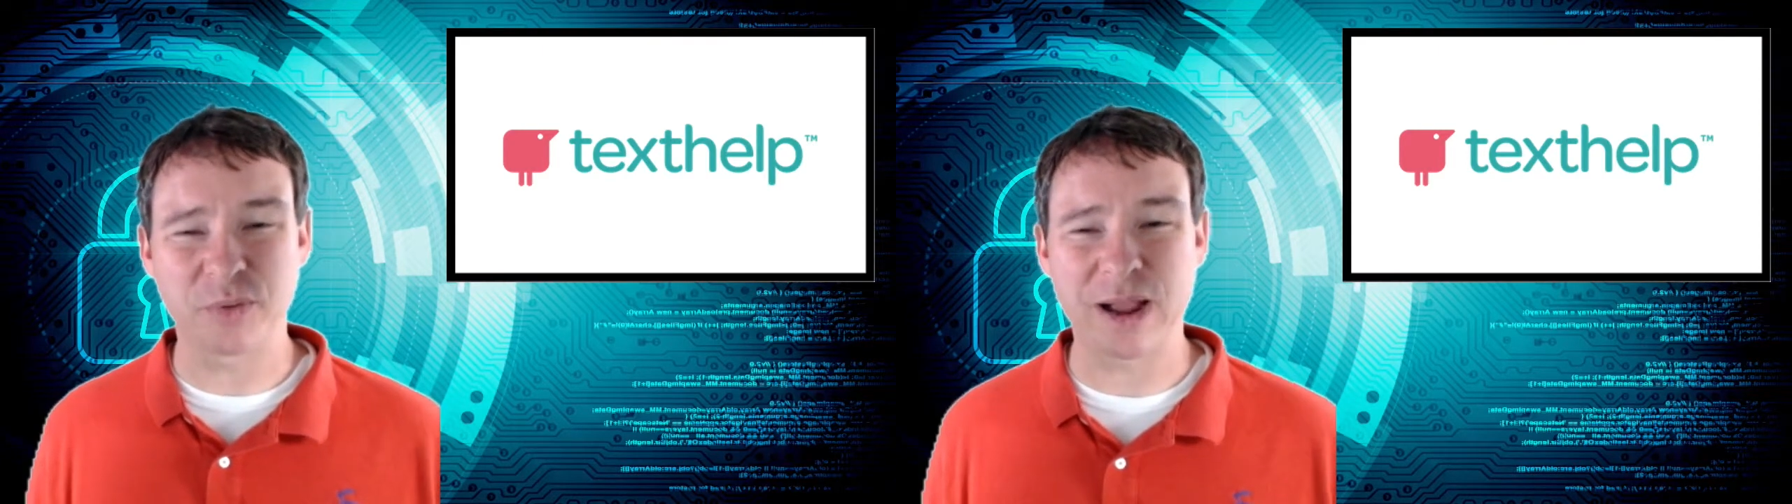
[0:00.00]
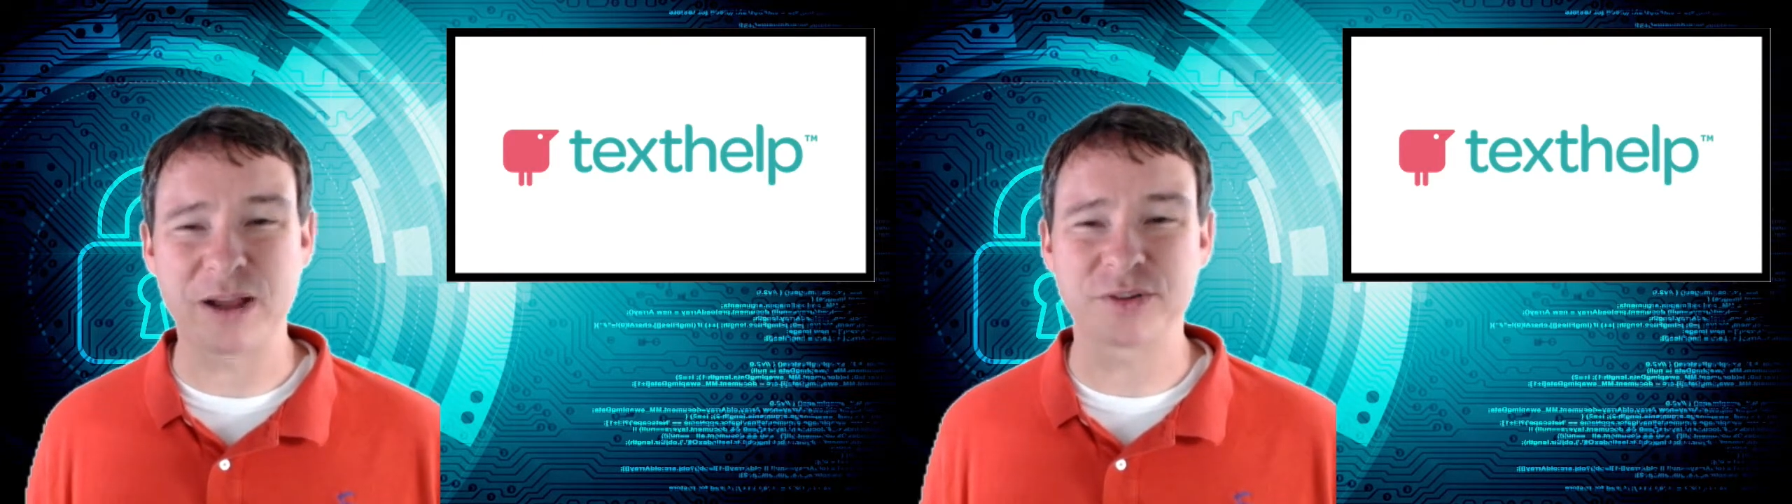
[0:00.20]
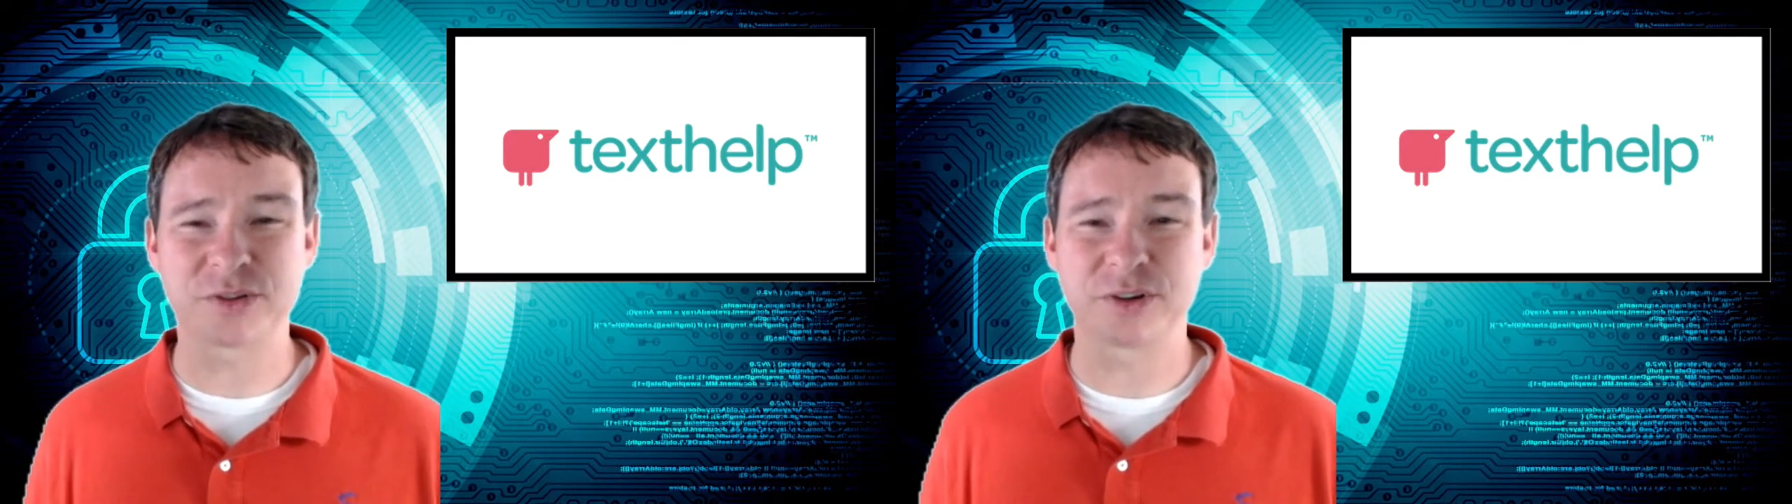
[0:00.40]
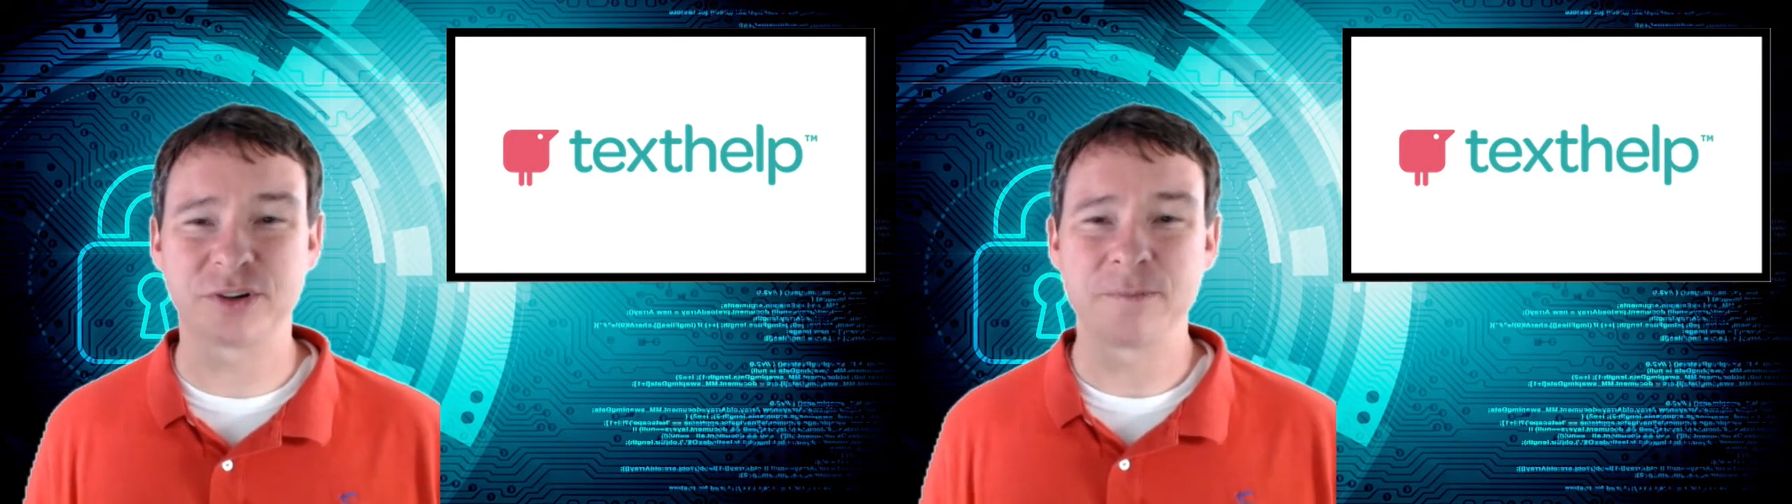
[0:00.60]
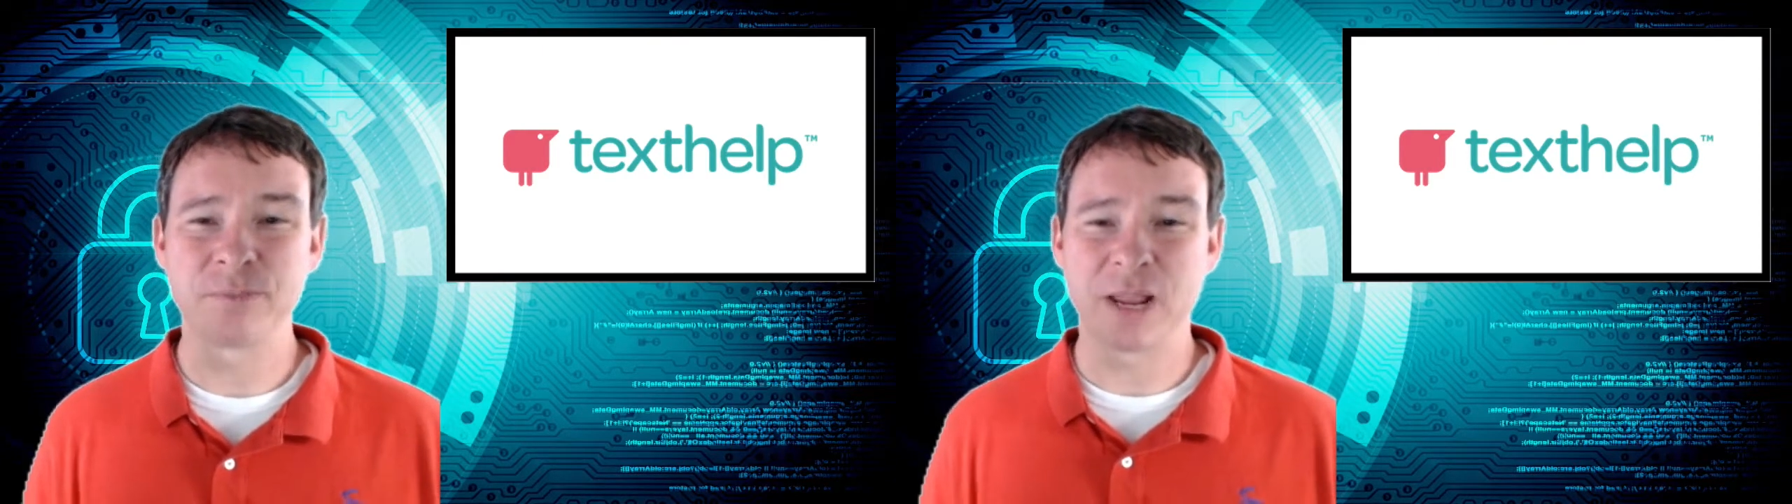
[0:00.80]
browser